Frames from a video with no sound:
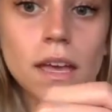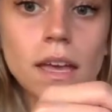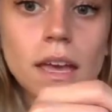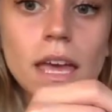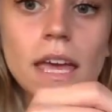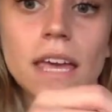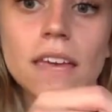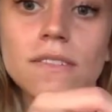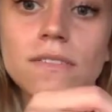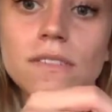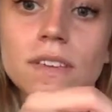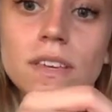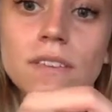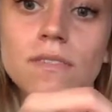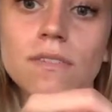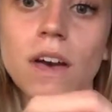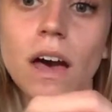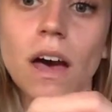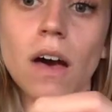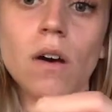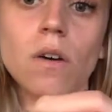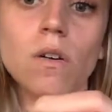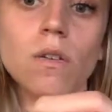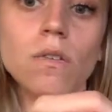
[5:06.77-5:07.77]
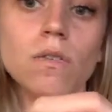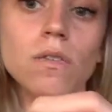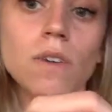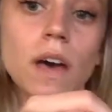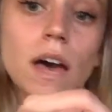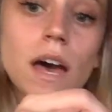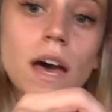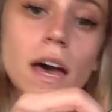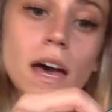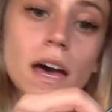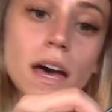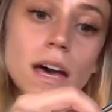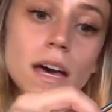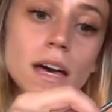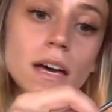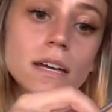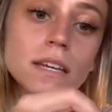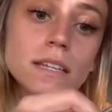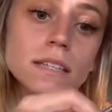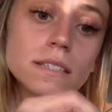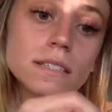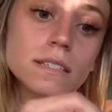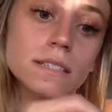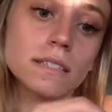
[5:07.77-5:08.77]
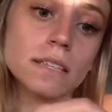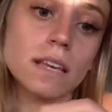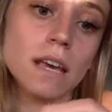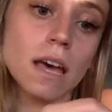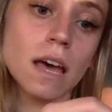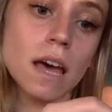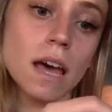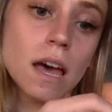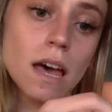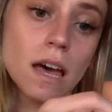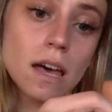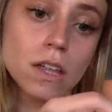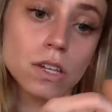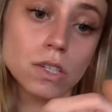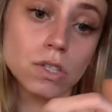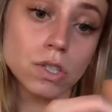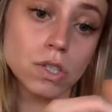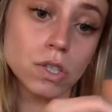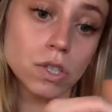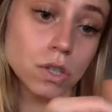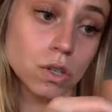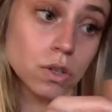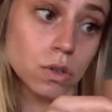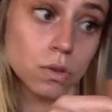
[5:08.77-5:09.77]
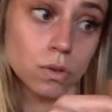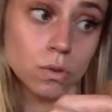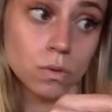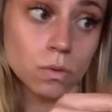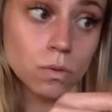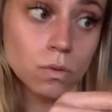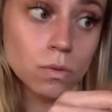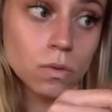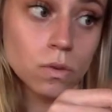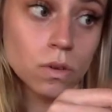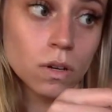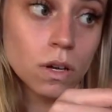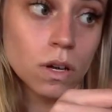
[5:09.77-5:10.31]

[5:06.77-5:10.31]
AV valve has two,